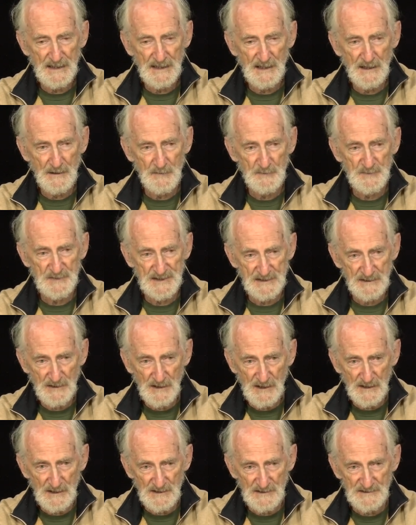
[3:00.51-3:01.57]
uh,
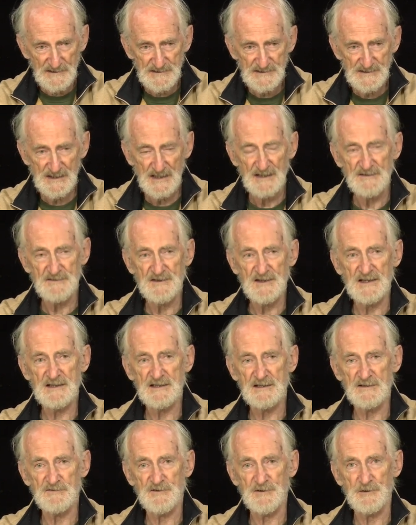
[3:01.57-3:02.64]
because I
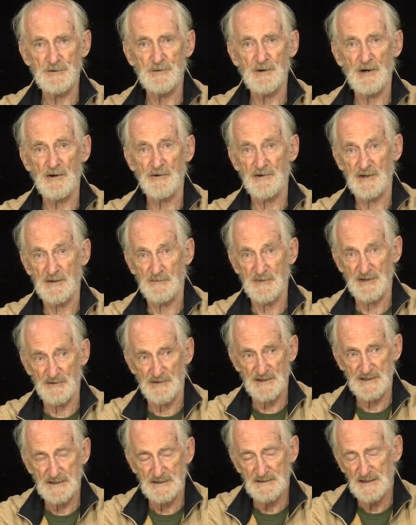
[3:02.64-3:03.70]
think if you are an
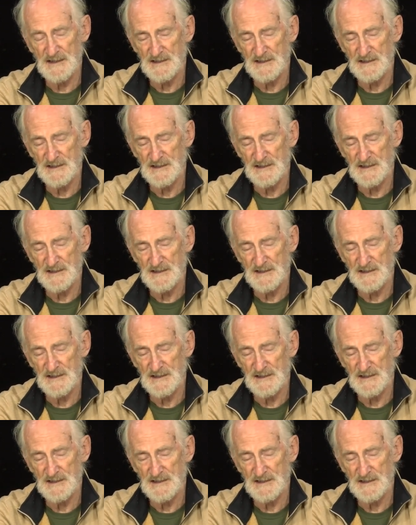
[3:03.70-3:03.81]
American